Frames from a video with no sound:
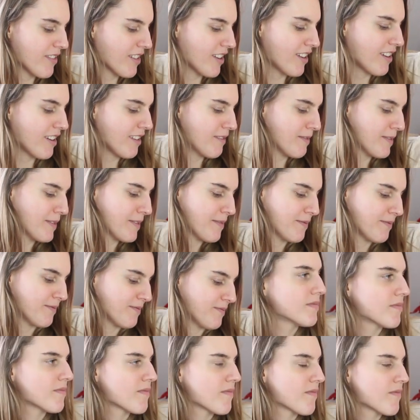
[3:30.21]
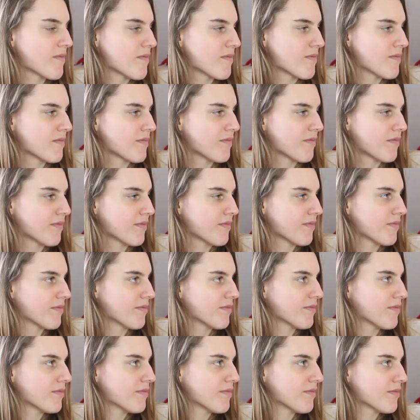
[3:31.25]

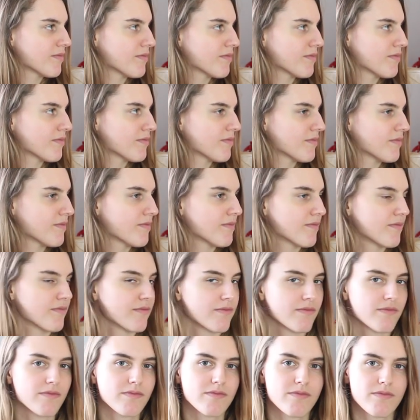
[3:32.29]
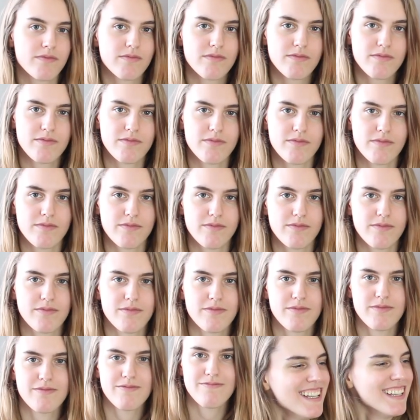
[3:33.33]

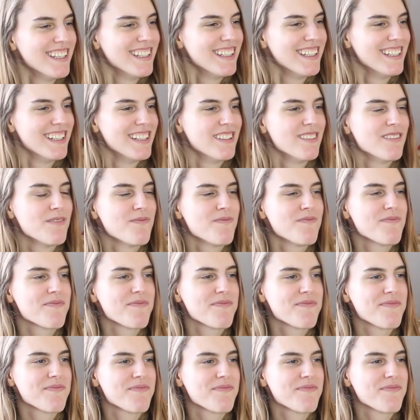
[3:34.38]
No words are spoken by the person on screen.